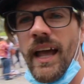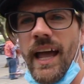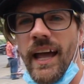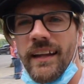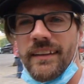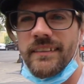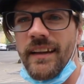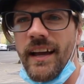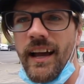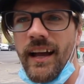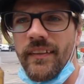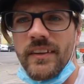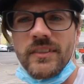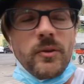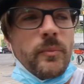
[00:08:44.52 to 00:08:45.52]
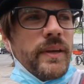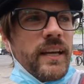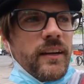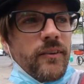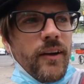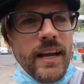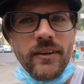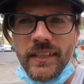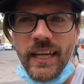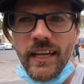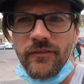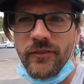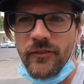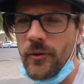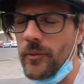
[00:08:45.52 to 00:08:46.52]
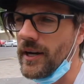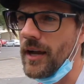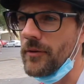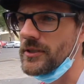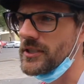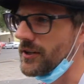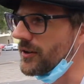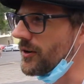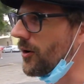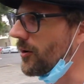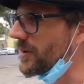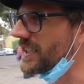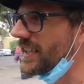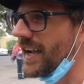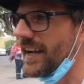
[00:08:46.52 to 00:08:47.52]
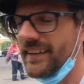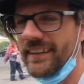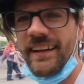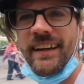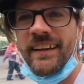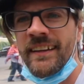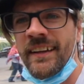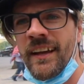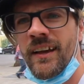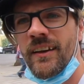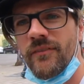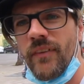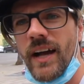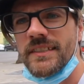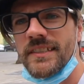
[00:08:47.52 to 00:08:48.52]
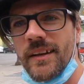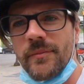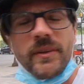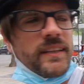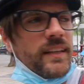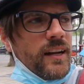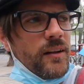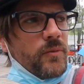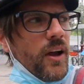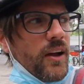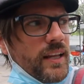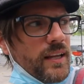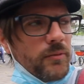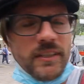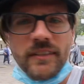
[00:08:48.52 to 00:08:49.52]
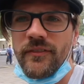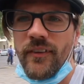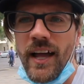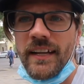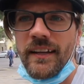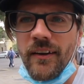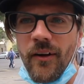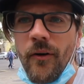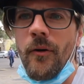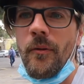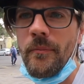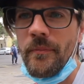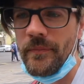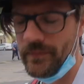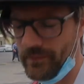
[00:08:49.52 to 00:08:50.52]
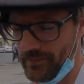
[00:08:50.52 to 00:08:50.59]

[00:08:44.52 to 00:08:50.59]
and this will be a great gift for when I return home in Canada. Find something that I'm not able to find at home.